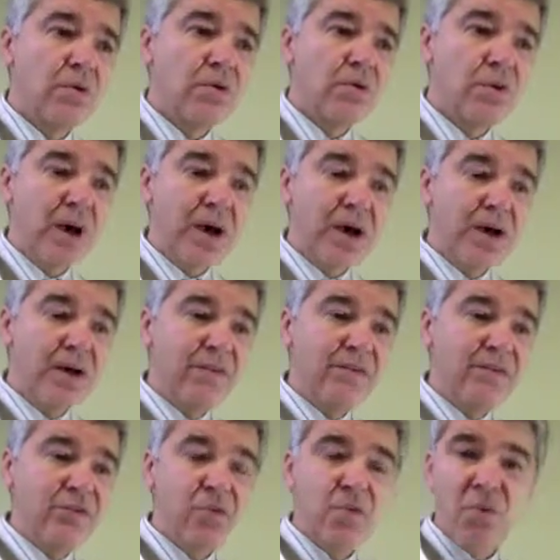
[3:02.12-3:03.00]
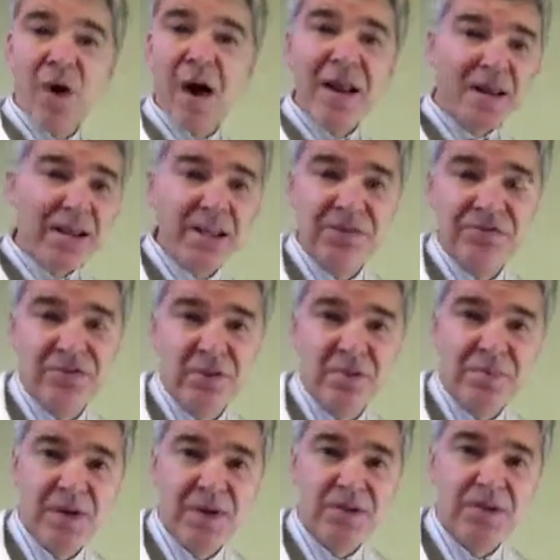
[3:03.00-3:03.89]
you have chronic
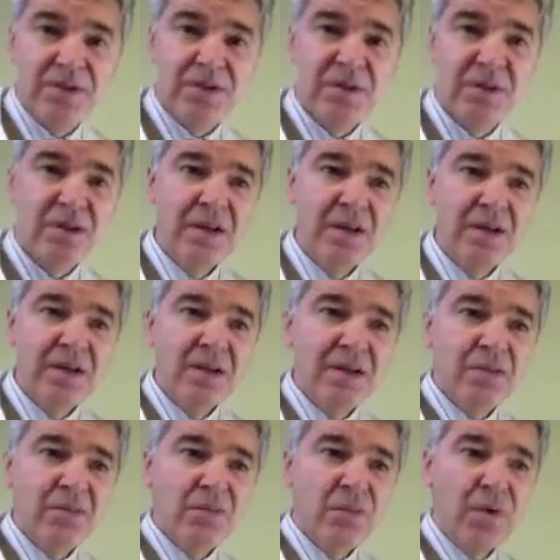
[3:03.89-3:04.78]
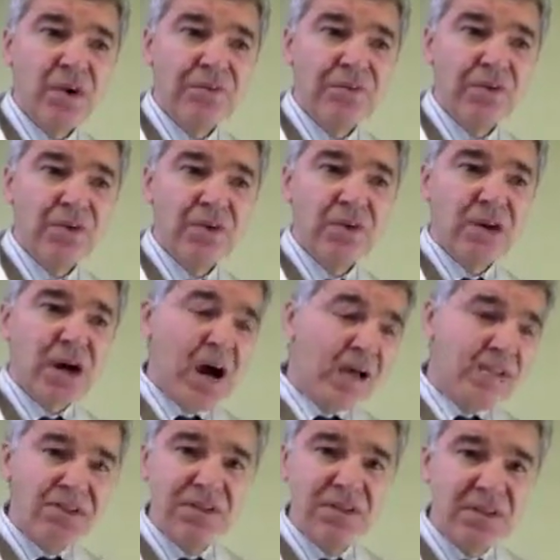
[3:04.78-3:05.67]
inflammation? What if you're
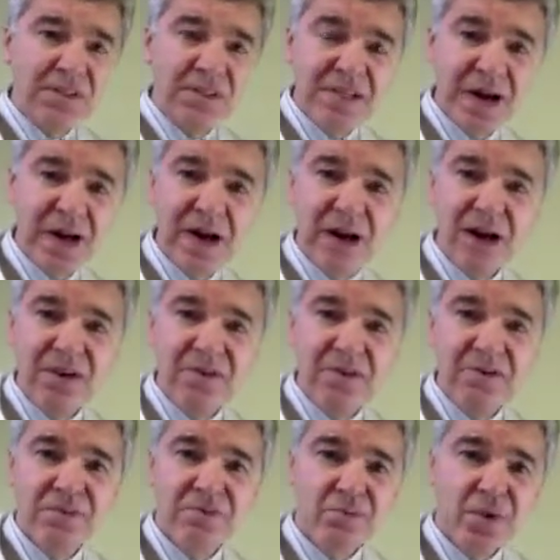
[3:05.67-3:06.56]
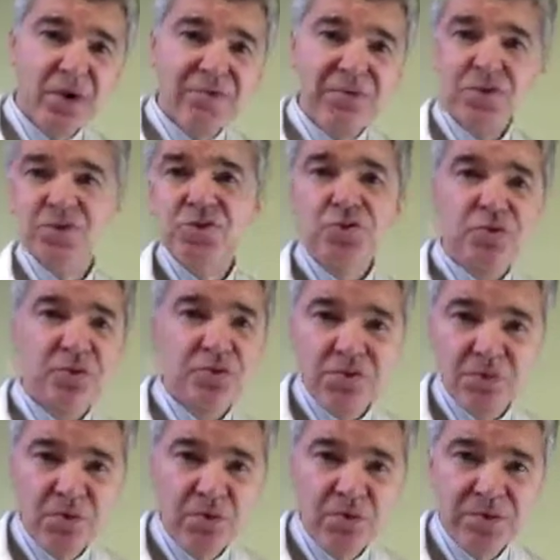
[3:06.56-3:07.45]
constantly tired, and what if your joints
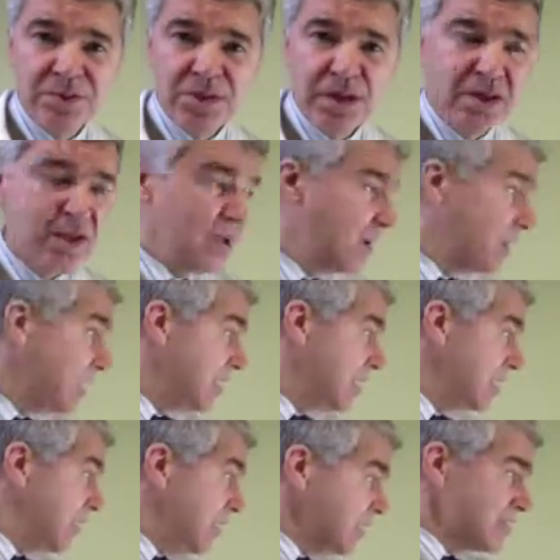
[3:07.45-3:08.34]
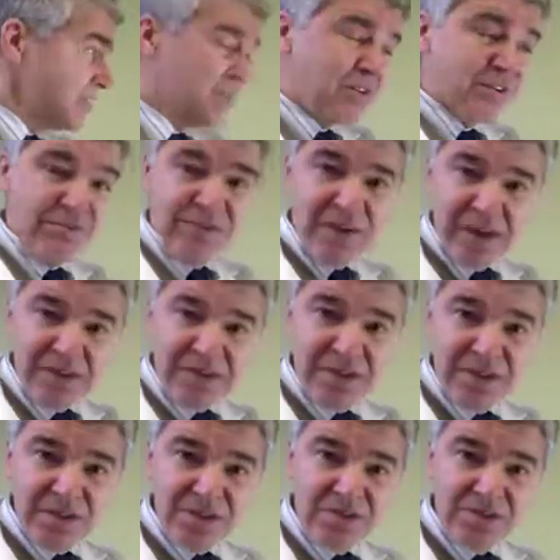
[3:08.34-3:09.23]
are always aching? That's going to affect
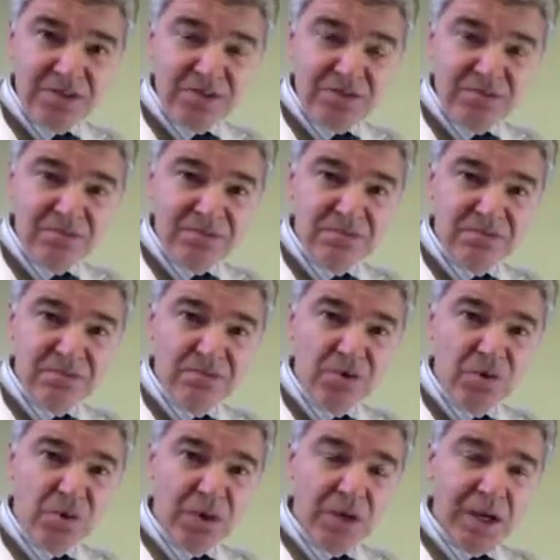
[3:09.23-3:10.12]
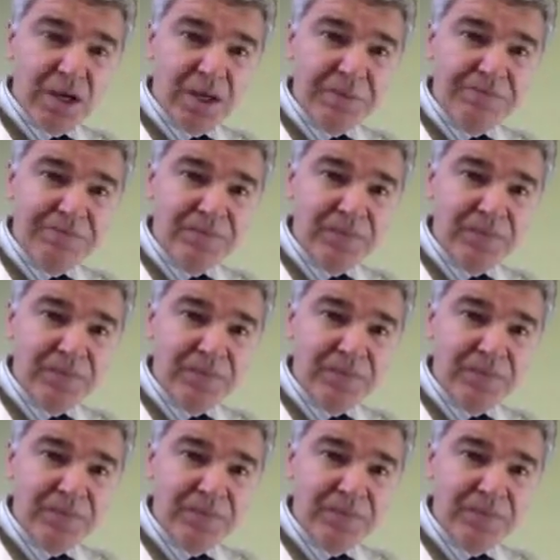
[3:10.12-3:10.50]
this, okay?